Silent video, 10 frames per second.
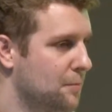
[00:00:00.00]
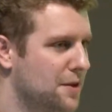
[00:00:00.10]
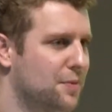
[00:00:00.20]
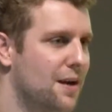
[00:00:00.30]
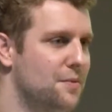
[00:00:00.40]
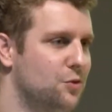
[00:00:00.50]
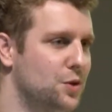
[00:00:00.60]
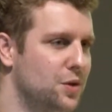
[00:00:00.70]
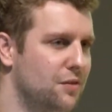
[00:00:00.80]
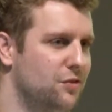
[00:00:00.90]
But the problem is
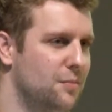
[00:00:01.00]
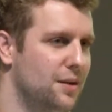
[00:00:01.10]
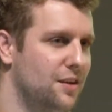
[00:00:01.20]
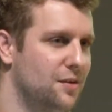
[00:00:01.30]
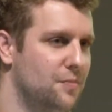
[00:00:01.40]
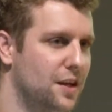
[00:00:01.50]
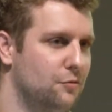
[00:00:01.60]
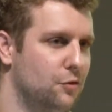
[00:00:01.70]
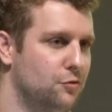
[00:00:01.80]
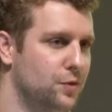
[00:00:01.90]
when you give somebody something
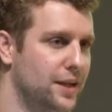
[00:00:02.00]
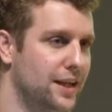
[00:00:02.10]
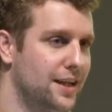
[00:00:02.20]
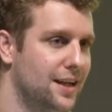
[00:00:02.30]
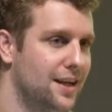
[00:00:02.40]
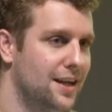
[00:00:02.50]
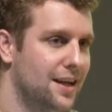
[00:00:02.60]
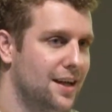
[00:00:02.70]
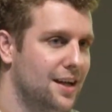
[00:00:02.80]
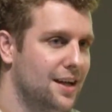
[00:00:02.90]
for free,
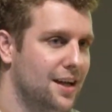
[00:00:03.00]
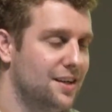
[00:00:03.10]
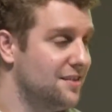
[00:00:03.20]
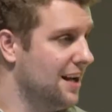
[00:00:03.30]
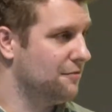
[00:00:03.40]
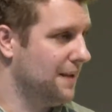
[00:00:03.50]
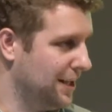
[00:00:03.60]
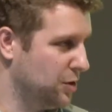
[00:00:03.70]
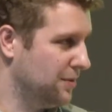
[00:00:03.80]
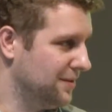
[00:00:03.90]
it's not
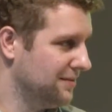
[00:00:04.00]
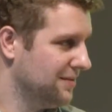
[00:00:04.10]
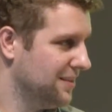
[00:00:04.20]
valuable.